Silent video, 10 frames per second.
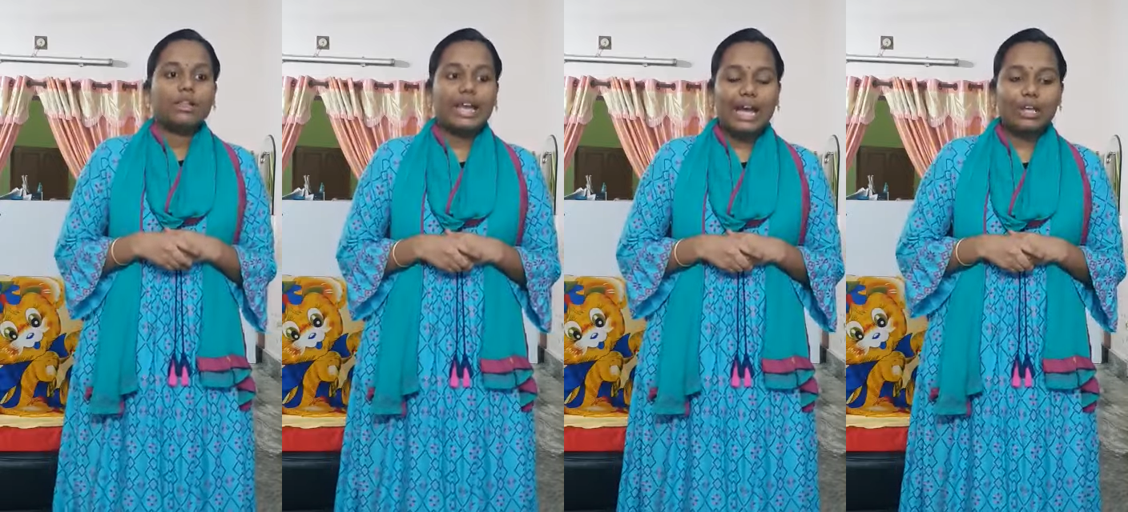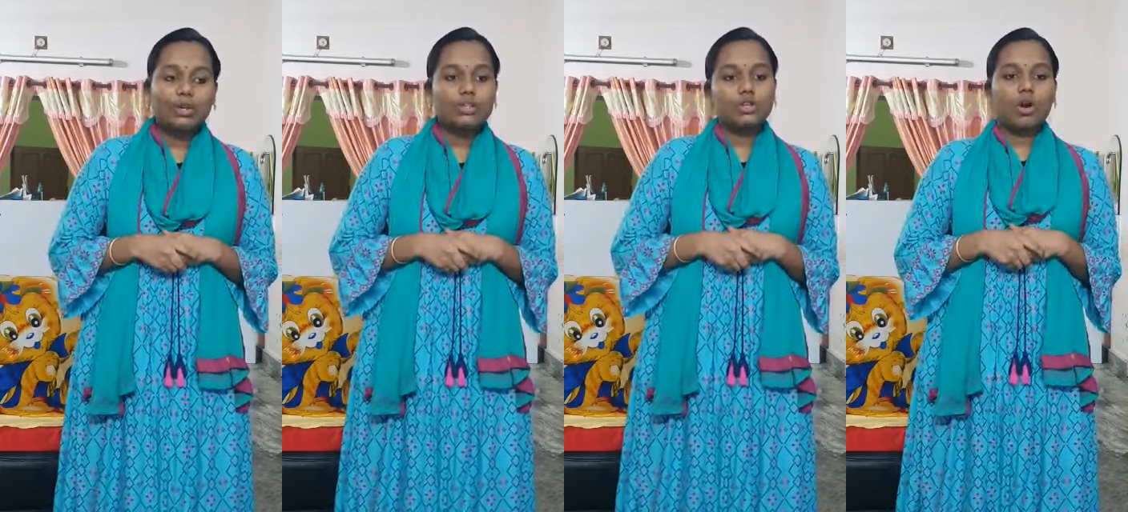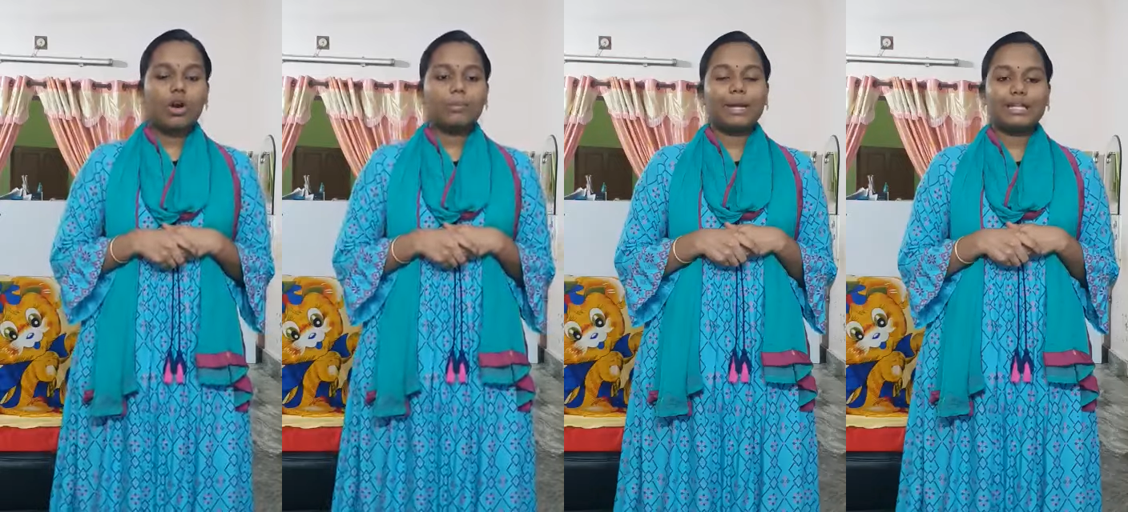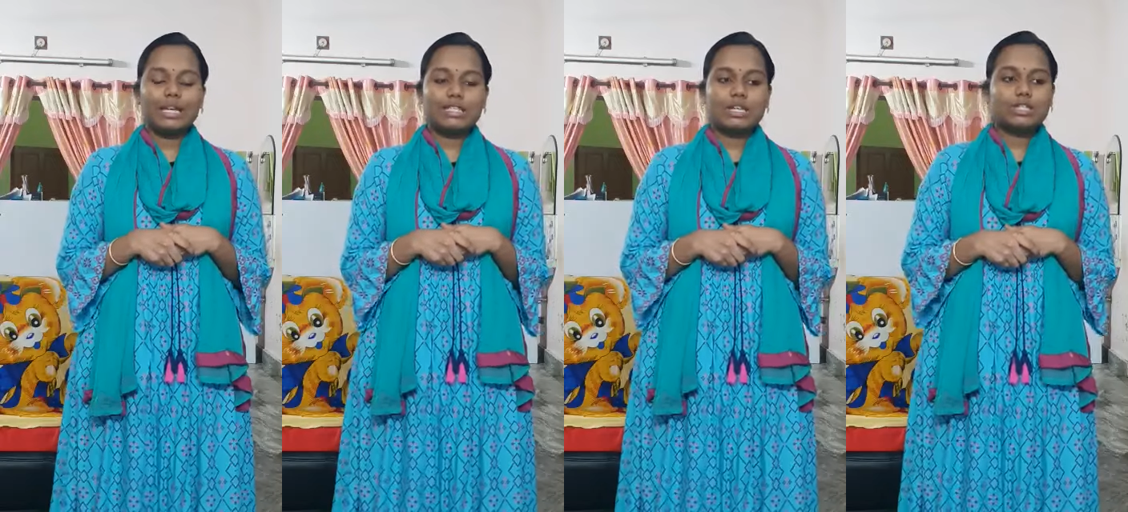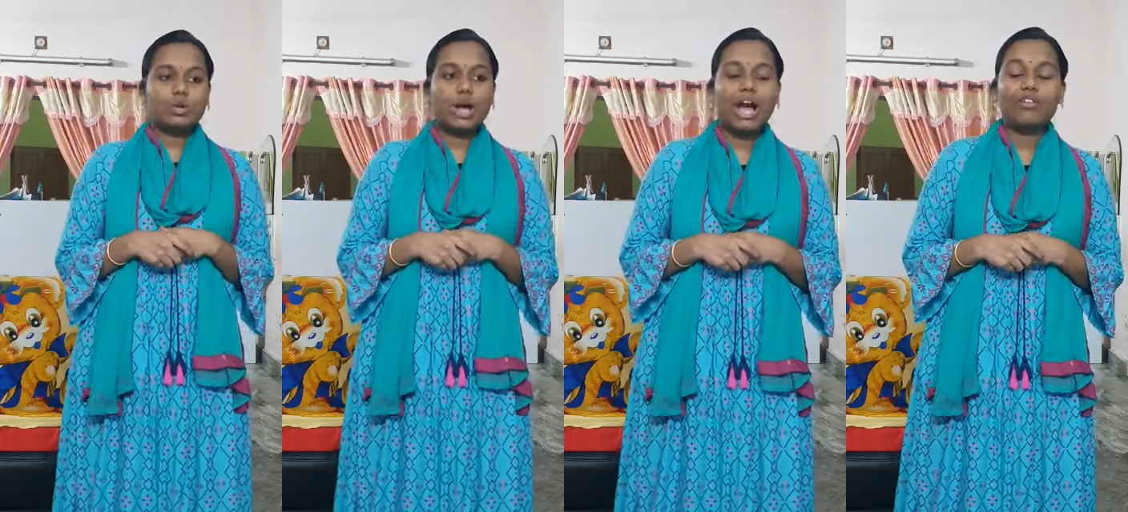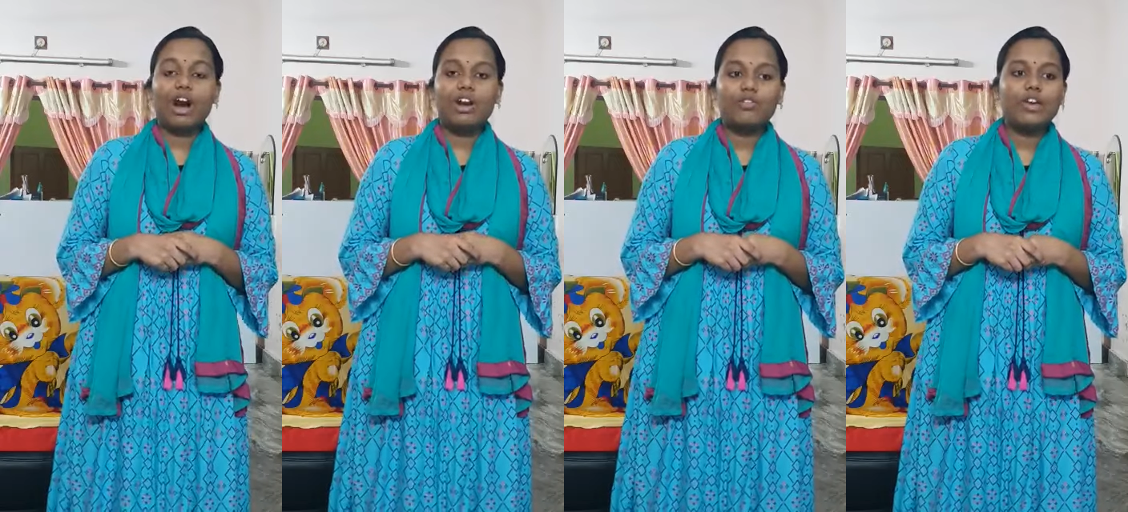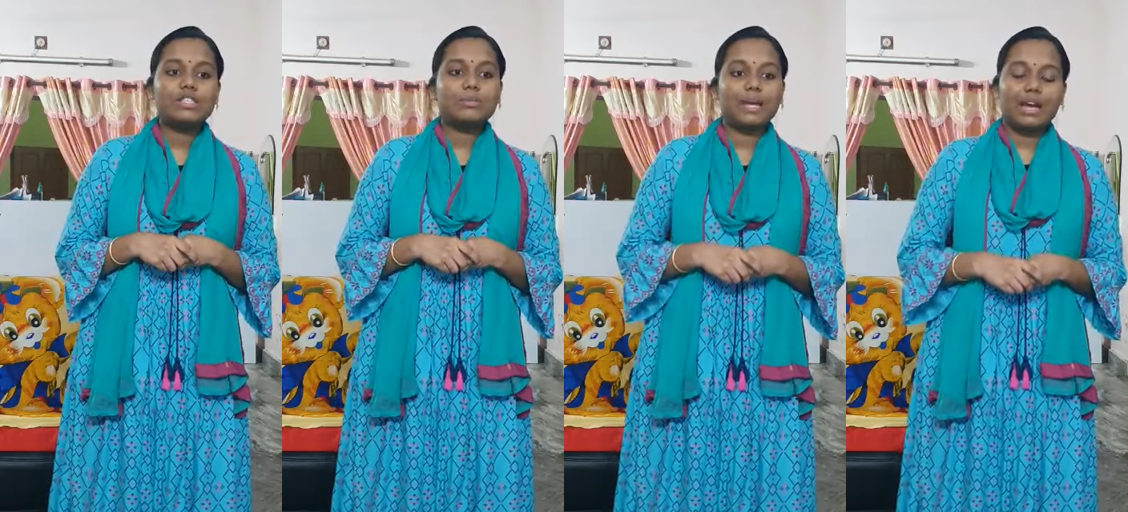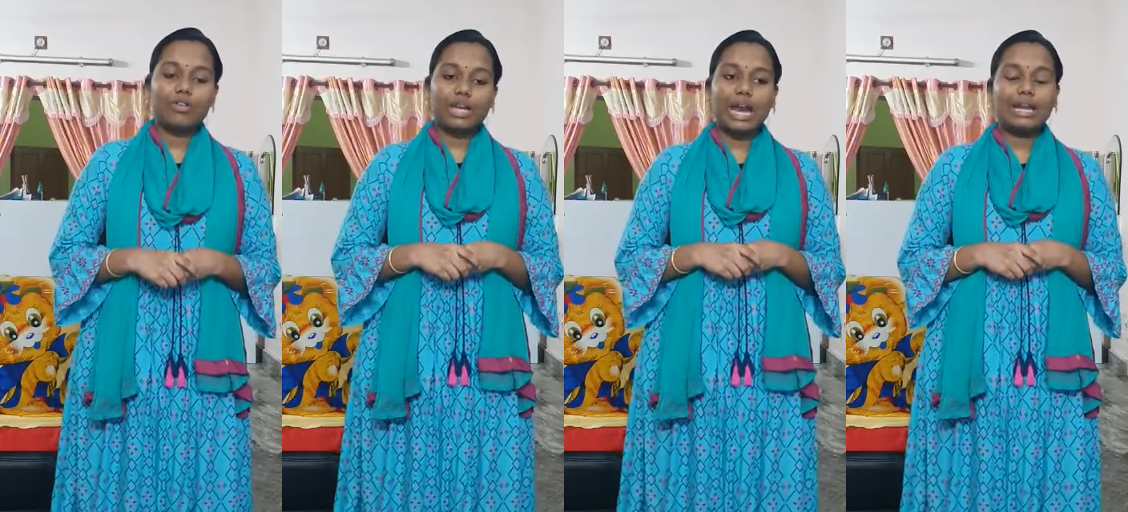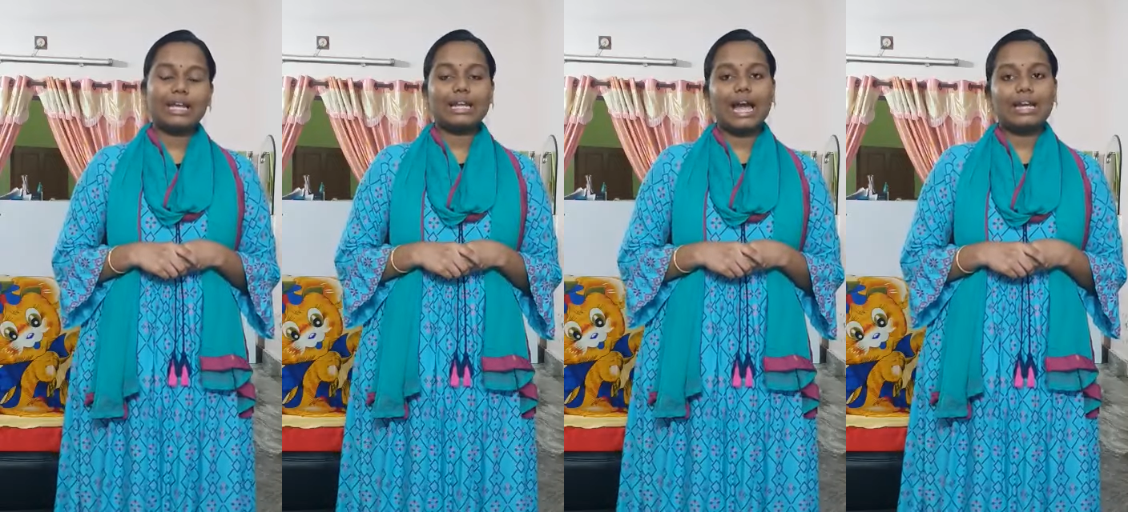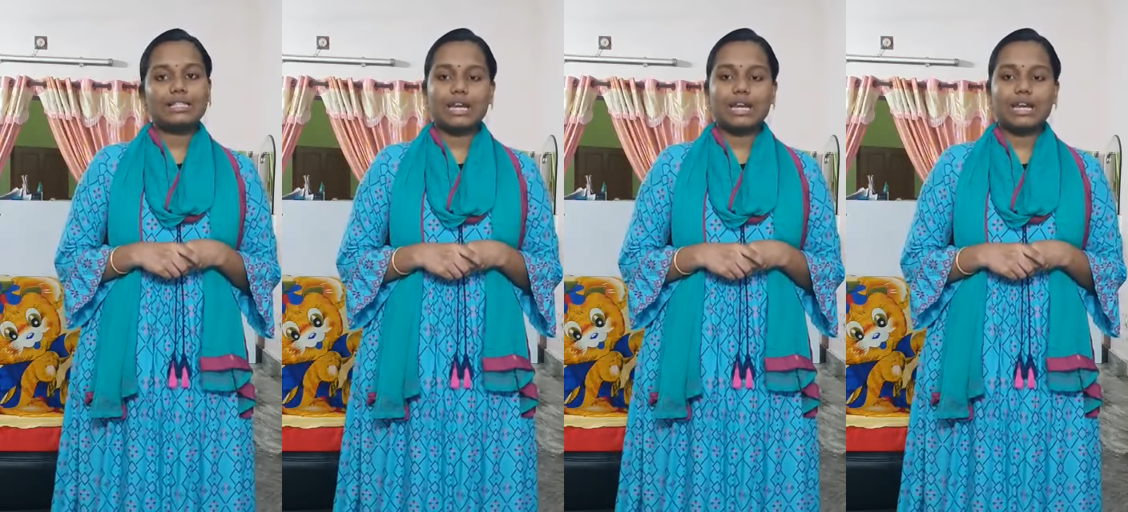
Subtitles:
Thank you to all my teachers who have always been our guiding light